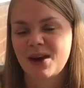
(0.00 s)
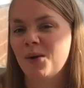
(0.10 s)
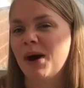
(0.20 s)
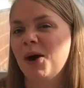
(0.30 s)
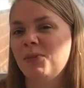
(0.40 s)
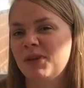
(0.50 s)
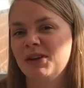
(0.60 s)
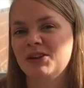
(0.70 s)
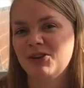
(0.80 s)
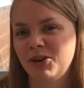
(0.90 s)
Oh, I hope that
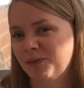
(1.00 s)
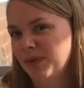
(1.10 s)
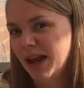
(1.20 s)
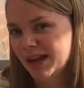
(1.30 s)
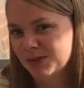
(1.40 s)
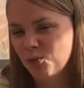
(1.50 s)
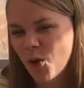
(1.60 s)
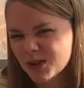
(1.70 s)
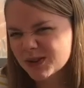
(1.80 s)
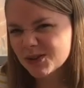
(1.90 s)
you do.
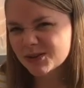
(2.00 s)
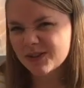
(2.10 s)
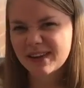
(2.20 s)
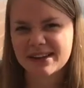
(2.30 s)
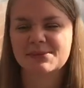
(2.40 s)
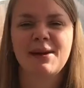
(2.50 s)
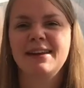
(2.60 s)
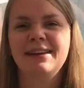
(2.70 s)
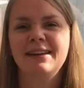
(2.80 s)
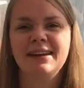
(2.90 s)
What sort of things might
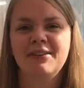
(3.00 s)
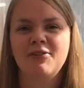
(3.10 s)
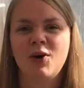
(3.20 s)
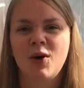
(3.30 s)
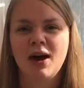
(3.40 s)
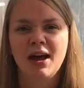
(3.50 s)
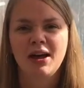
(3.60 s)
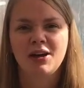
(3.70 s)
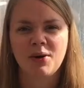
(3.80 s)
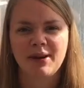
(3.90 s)
you need for
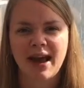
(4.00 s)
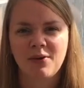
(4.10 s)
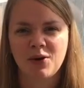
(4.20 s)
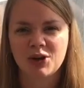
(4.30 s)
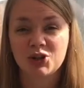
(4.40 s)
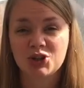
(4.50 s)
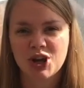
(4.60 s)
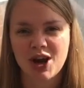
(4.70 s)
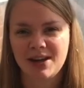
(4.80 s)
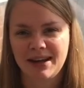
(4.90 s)
going out on a
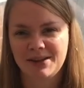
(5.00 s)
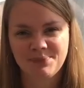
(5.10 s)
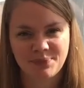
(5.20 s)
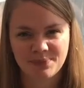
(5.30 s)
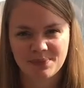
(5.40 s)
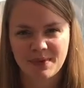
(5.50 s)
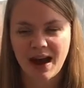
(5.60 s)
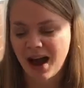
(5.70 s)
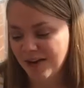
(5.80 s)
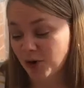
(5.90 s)
journey?
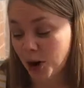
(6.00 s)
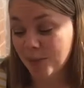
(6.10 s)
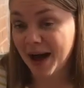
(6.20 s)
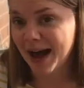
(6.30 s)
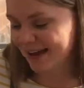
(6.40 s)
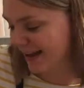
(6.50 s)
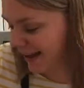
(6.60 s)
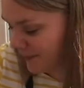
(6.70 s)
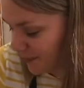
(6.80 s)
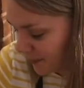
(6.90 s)
I've got a bag here.